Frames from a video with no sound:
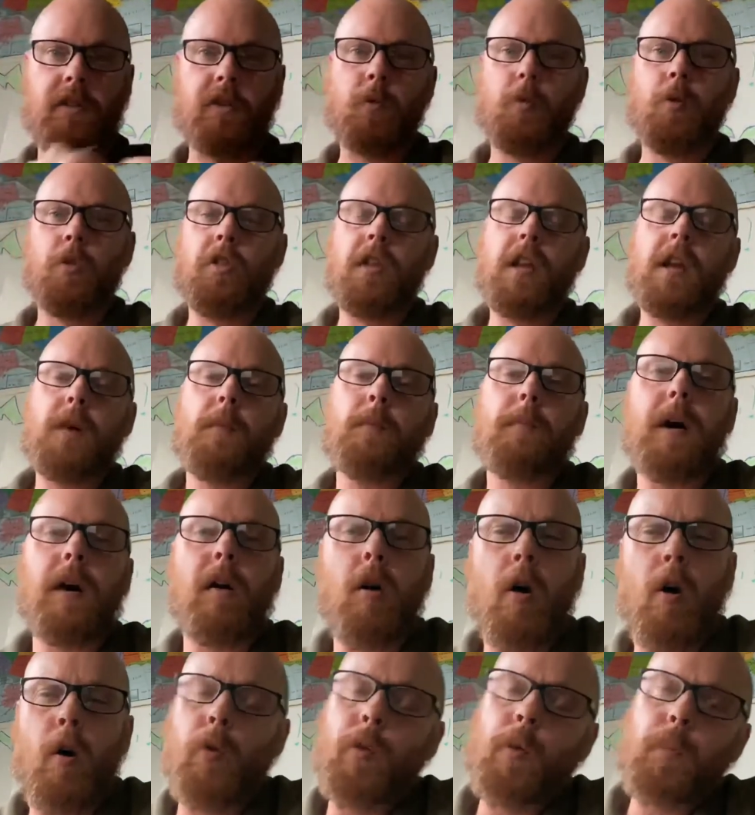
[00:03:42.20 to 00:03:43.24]
You think about
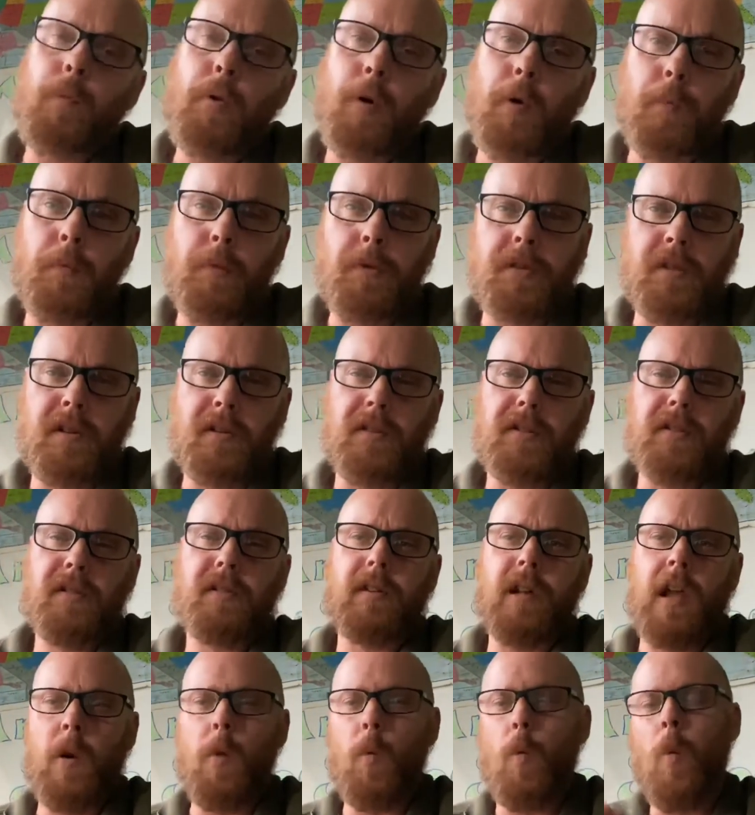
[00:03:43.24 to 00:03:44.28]
all the
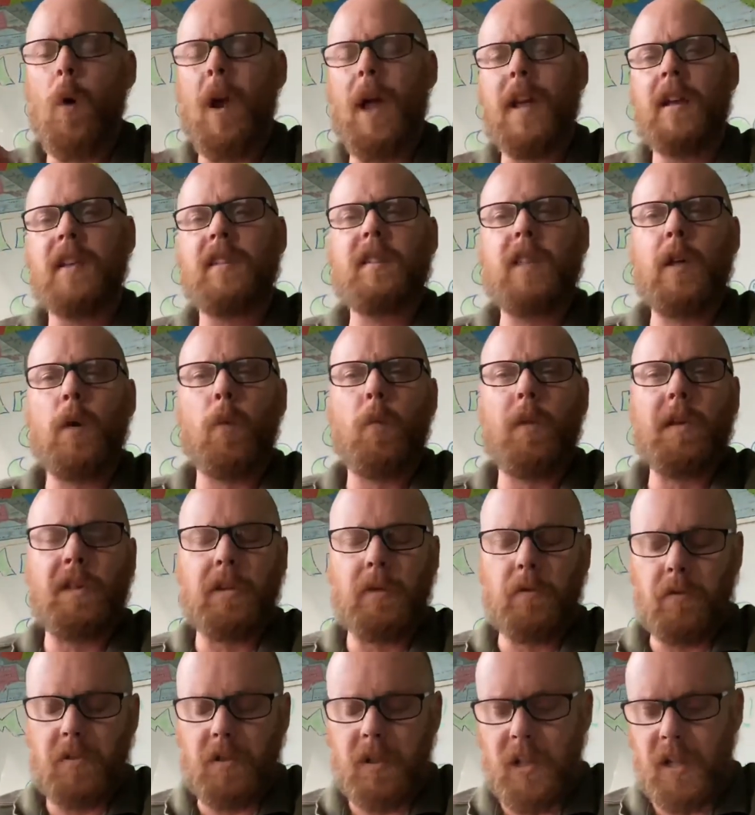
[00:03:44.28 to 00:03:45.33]
purposes and ways that we
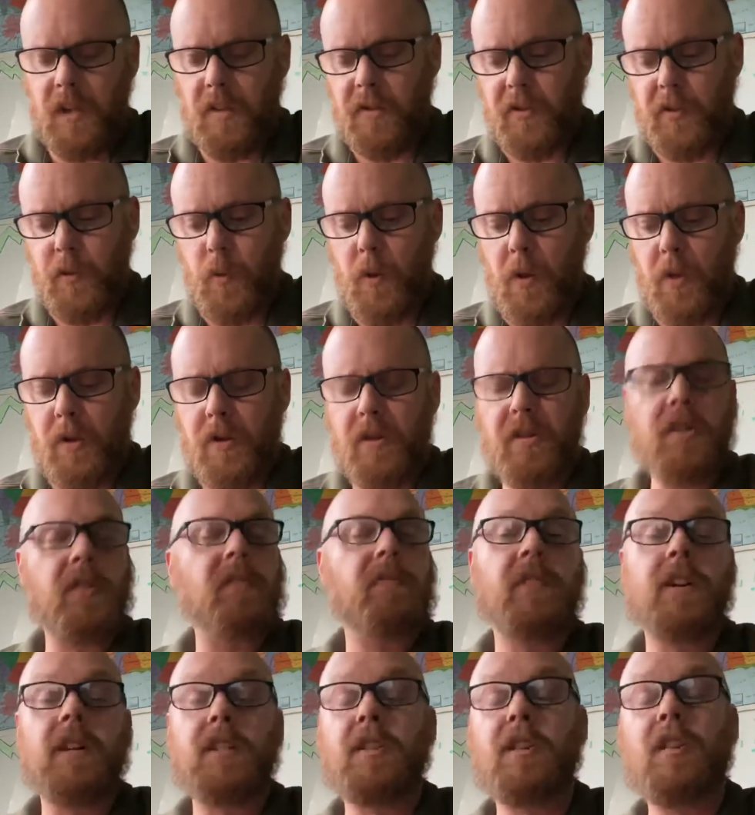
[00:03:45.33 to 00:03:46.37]
use needles, whether it's to
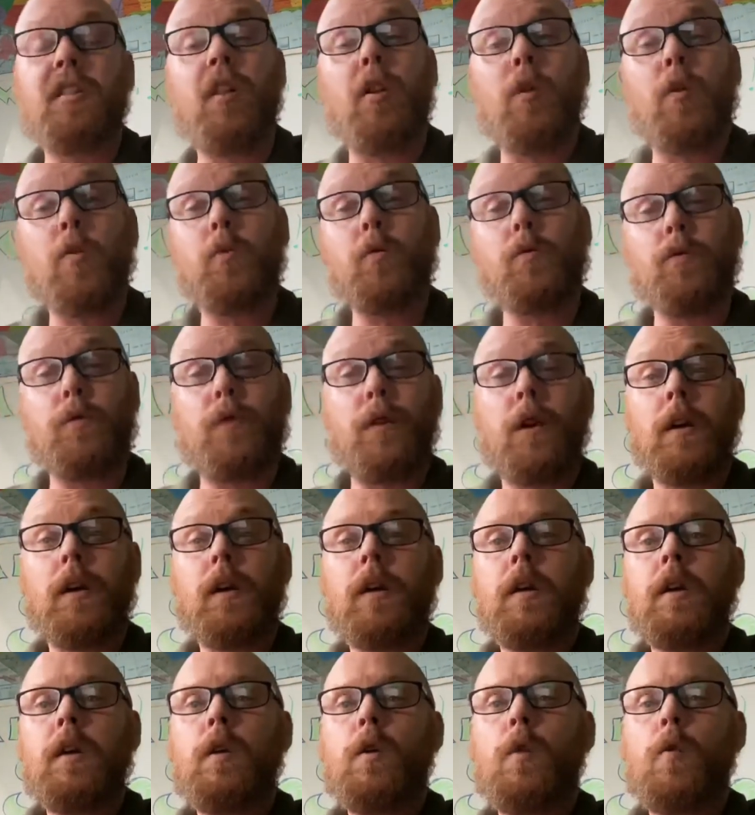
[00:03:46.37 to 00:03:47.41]
fix clothes,
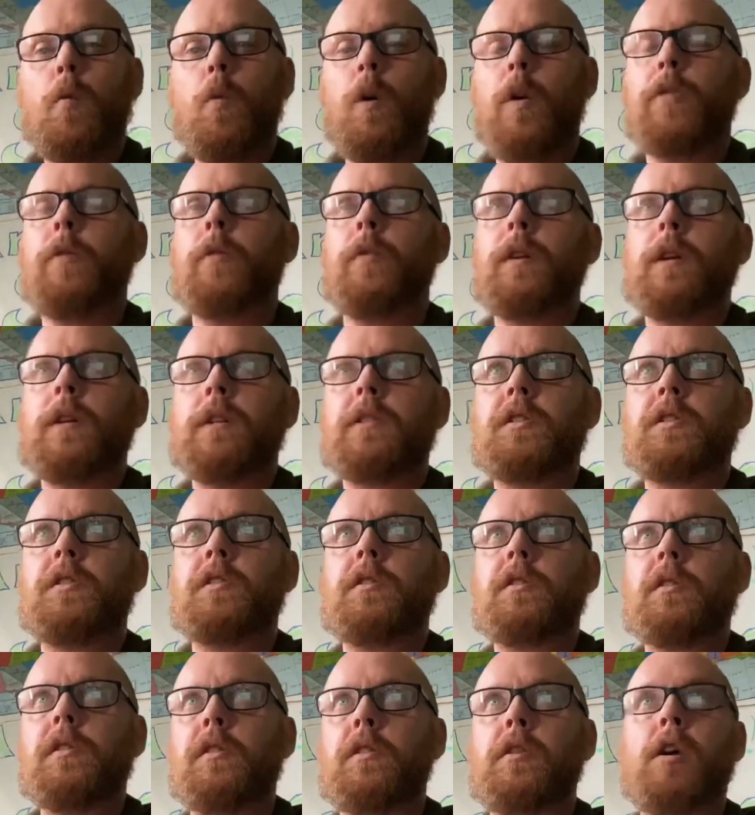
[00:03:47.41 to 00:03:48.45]
whether it's
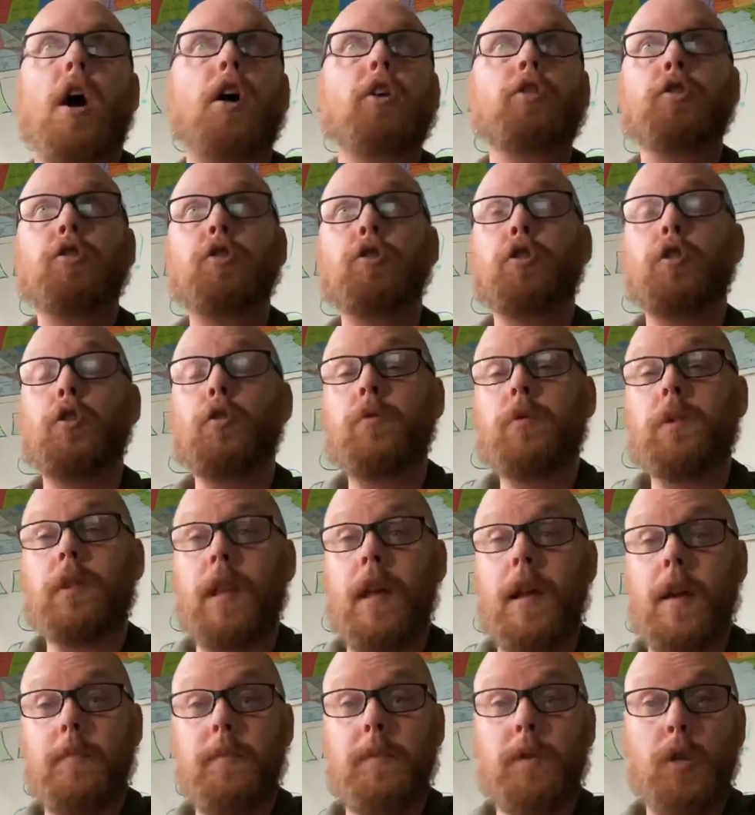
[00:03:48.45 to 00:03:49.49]
doctors use
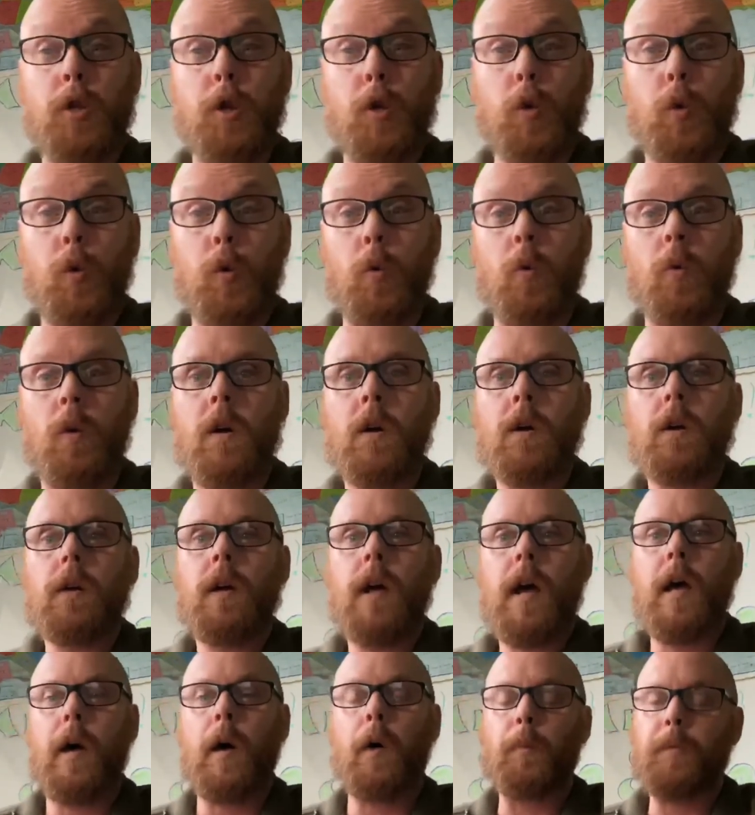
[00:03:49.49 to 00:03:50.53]
them to
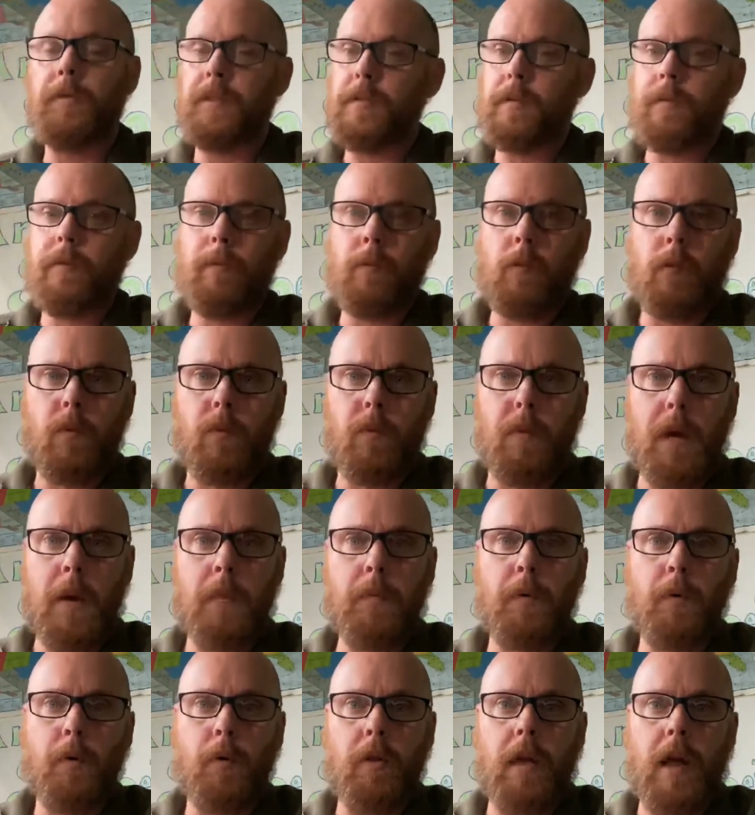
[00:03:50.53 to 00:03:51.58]
help
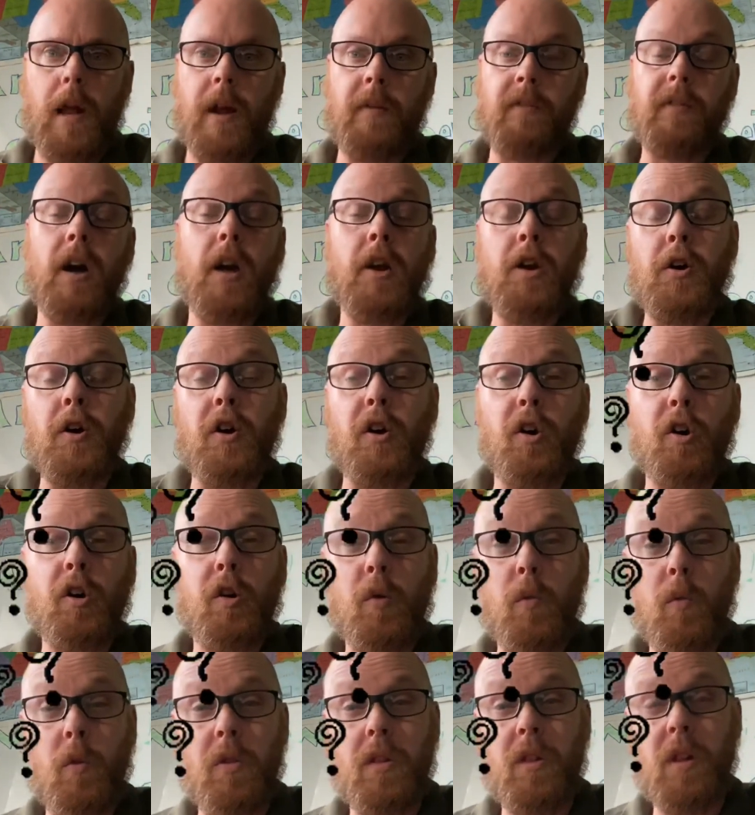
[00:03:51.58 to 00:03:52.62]
people that have gotten
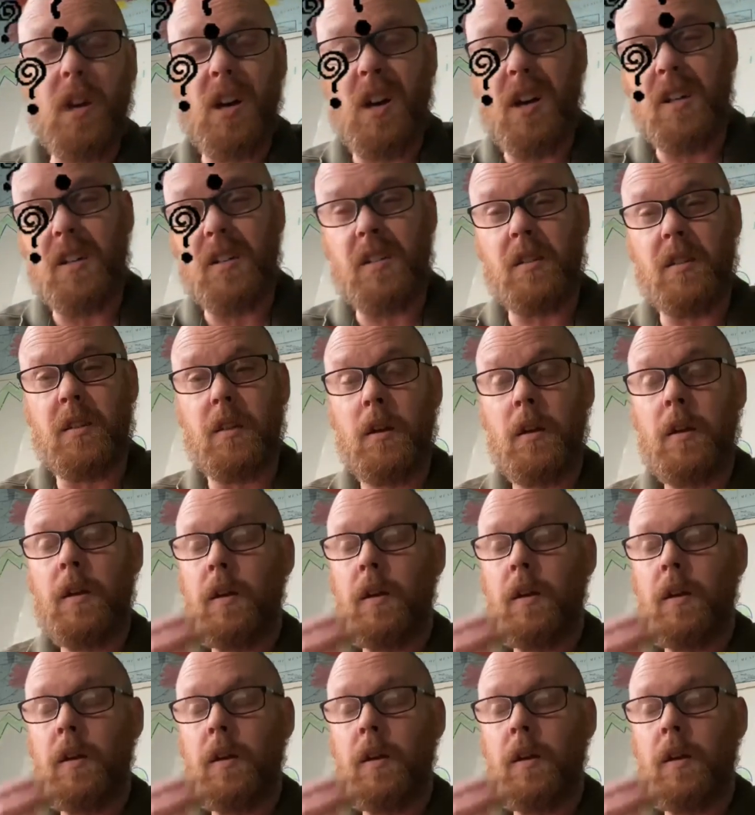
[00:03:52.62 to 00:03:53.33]
hurt with cuts.